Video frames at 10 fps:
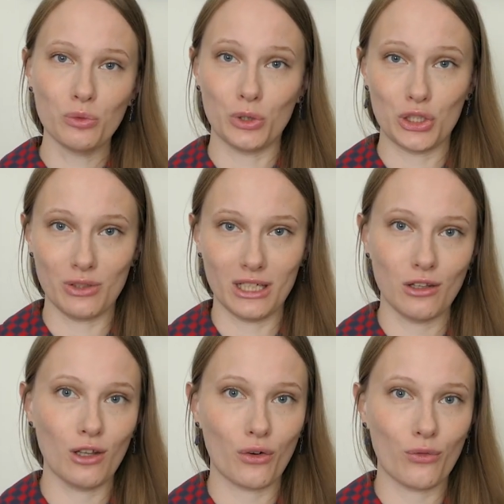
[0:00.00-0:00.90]
which you need to
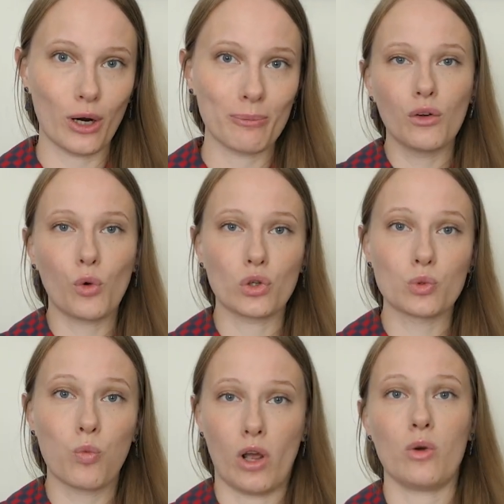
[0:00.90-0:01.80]
look for. Of
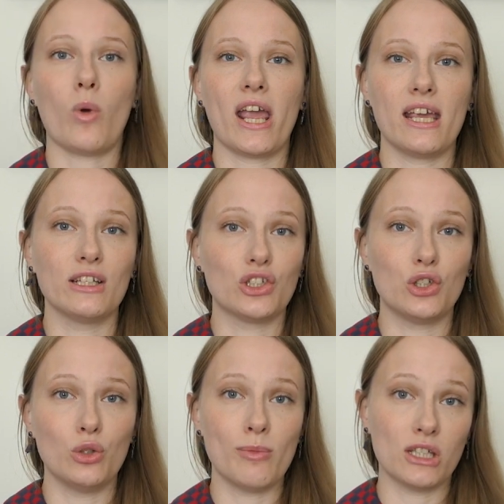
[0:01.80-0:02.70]
course, one way
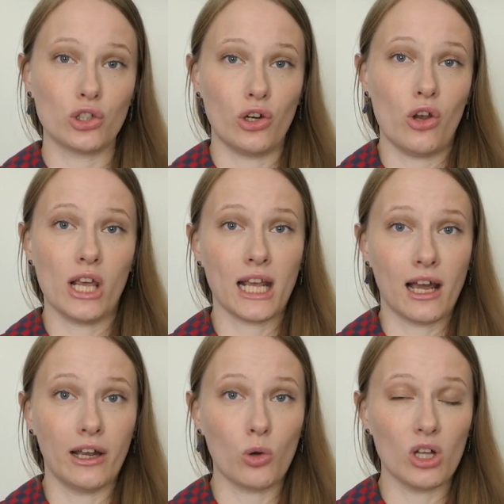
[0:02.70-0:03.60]
to make sure you're getting
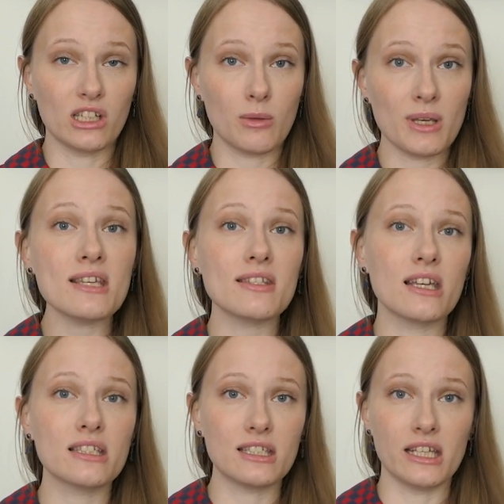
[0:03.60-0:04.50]
high quality
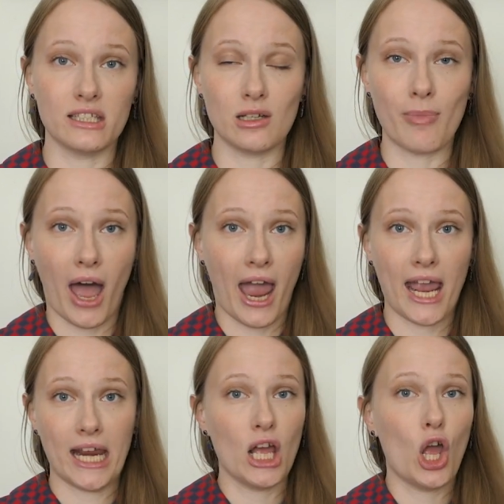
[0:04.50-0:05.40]
pieces is to
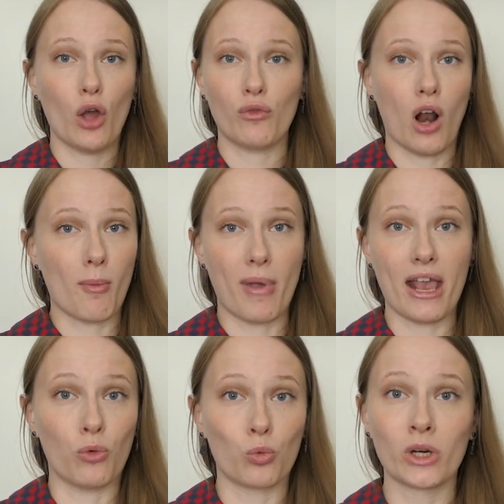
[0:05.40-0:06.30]
buy from
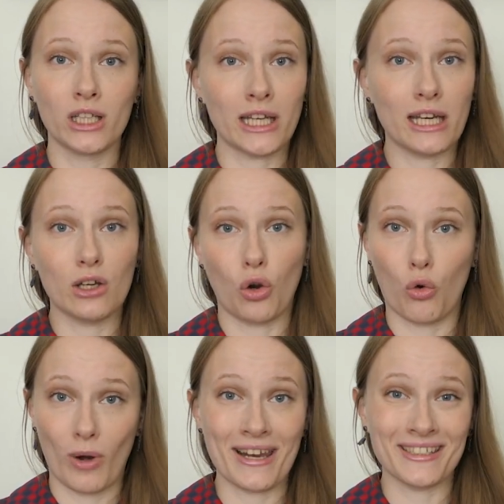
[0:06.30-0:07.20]
a really
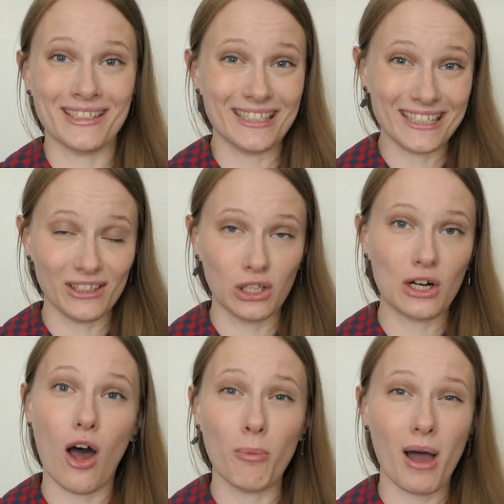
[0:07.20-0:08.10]
great
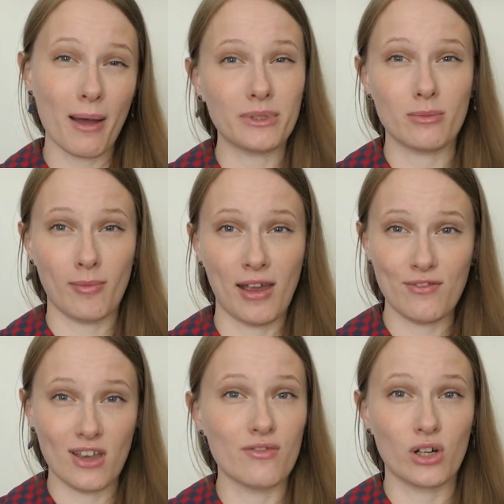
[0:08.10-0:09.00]
dealer. I'll pop some of my
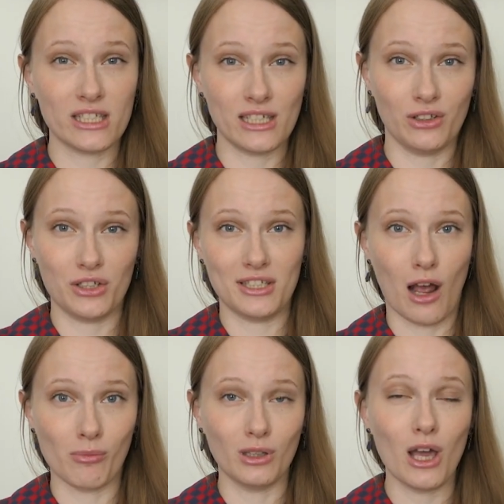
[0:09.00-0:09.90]
favorite dealers
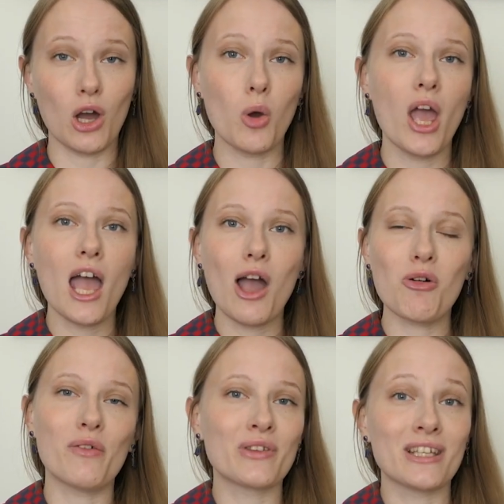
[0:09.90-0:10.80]
down below.
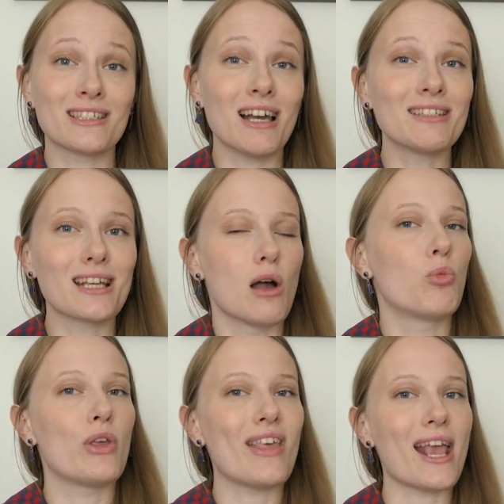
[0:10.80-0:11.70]
However, this does come
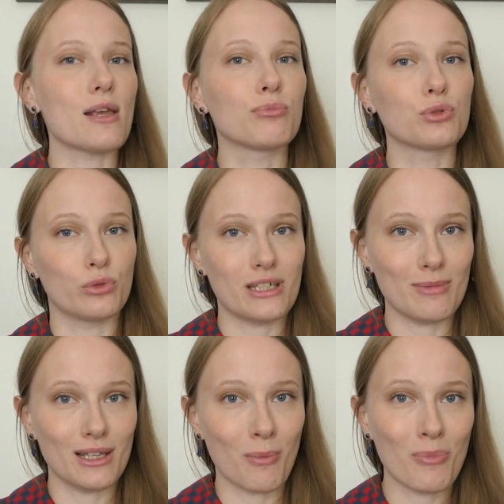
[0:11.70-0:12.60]
with a
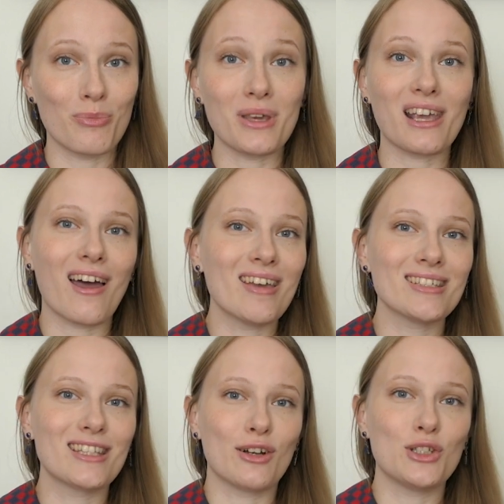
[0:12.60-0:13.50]
premium
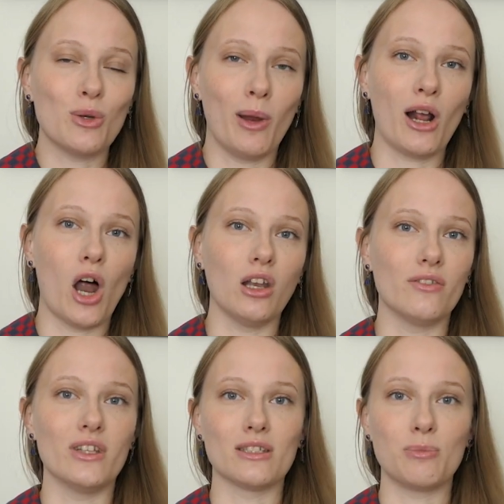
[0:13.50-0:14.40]
because they're doing all
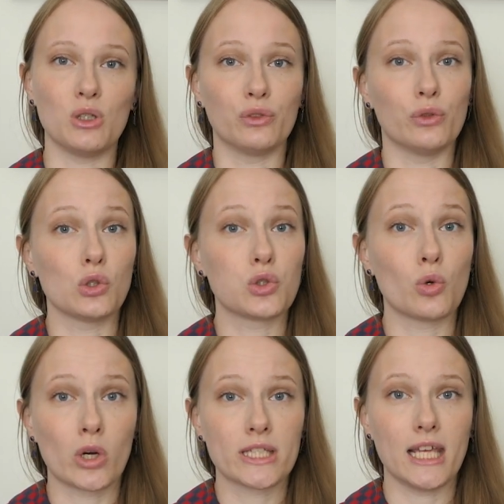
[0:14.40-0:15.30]
of this beautiful
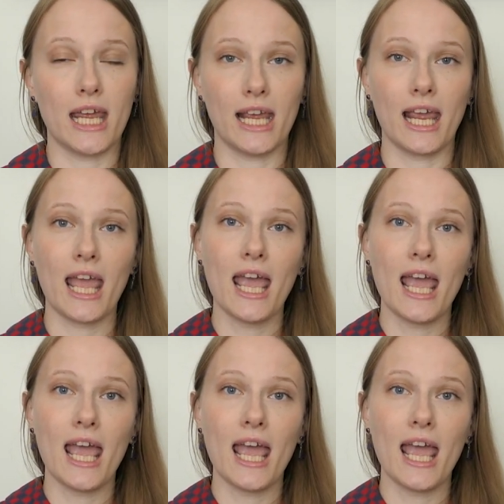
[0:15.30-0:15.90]
sourcing